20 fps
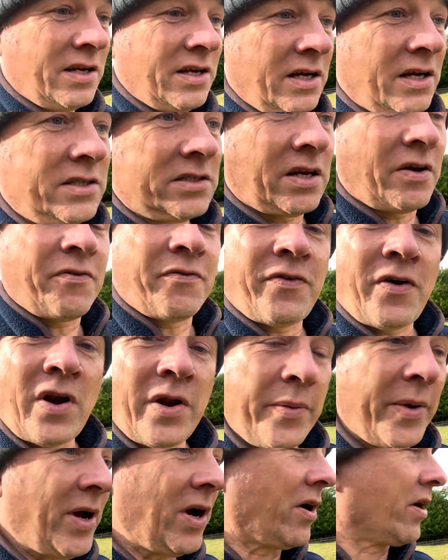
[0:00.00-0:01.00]
So
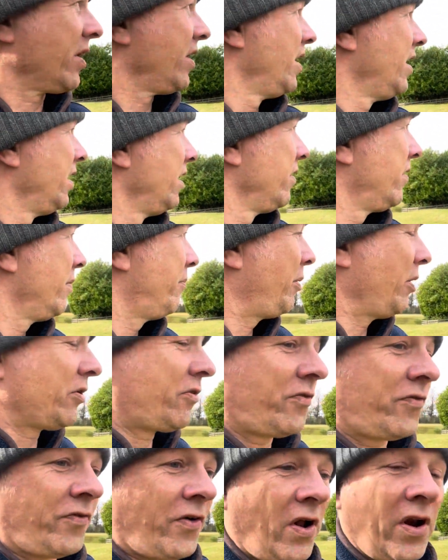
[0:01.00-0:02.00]
following on, the bird's
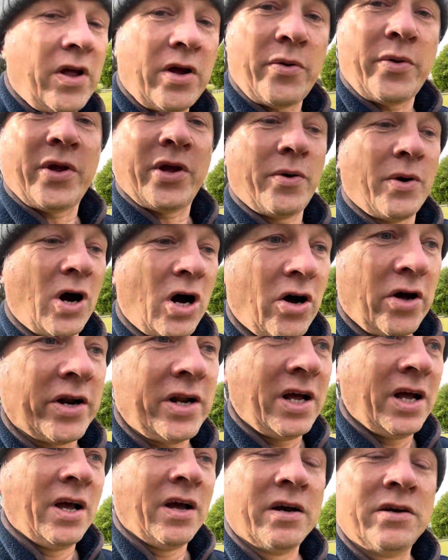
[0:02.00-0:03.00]
following you on
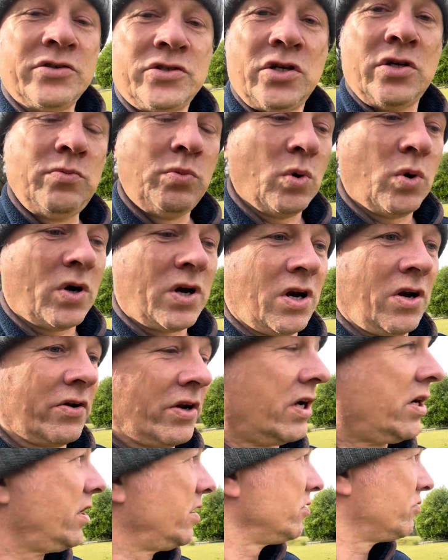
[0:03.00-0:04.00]
as you walk along the
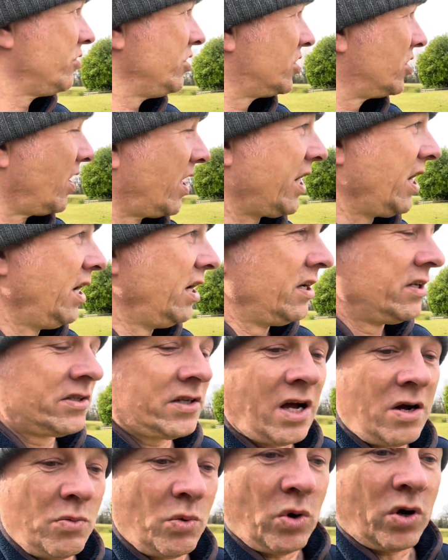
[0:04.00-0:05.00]
countryside.
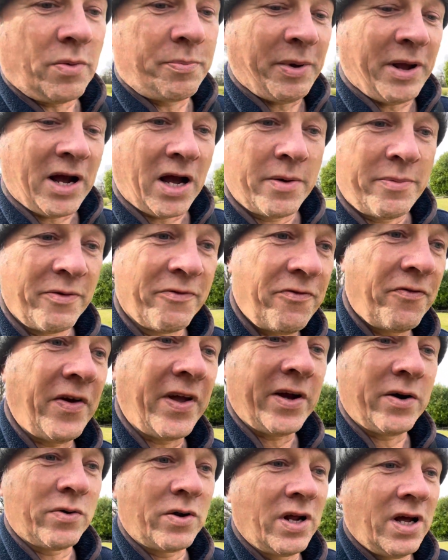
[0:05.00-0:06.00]
Don't walk a big open
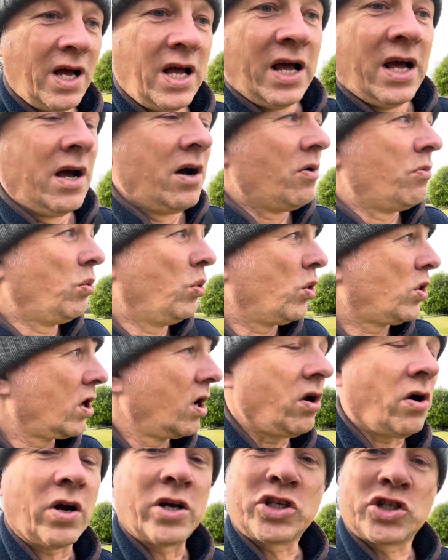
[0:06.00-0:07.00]
field. Walk
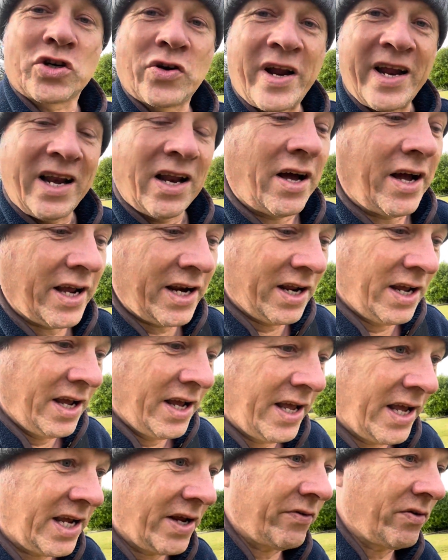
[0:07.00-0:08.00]
along a tree line.
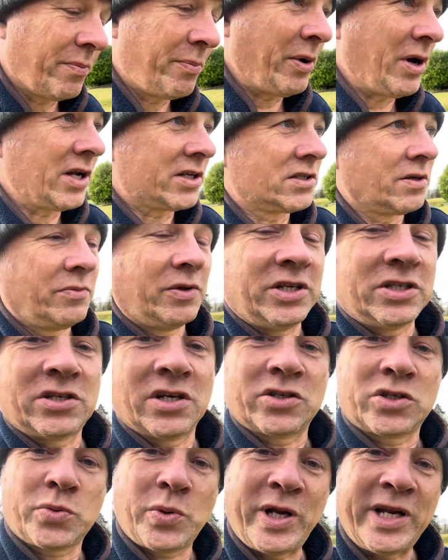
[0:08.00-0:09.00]
Gives the bird something to
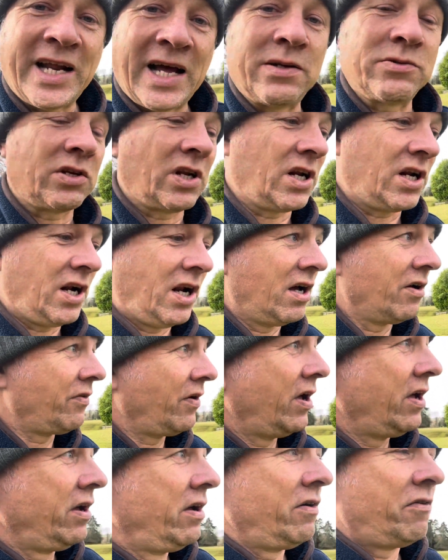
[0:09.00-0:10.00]
swing down to the glove,
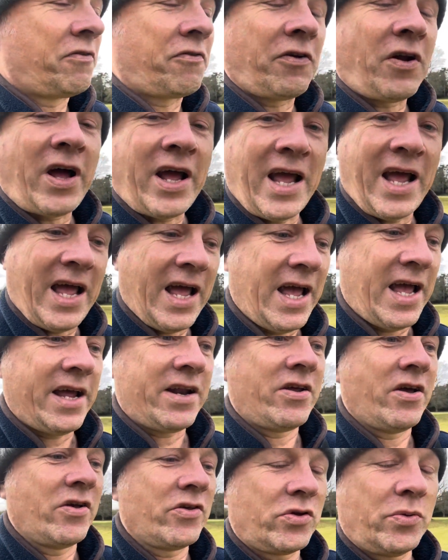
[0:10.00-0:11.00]
fly ahead,
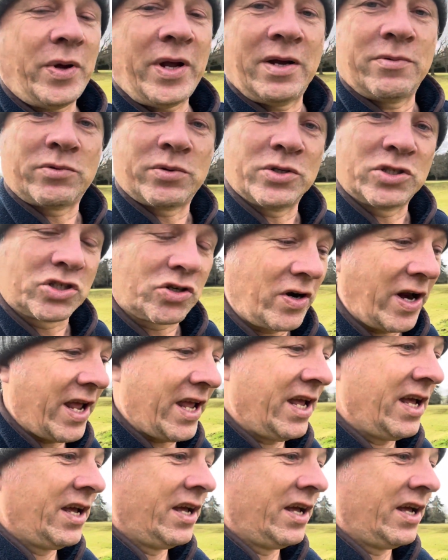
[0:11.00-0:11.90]
swing up to a tree,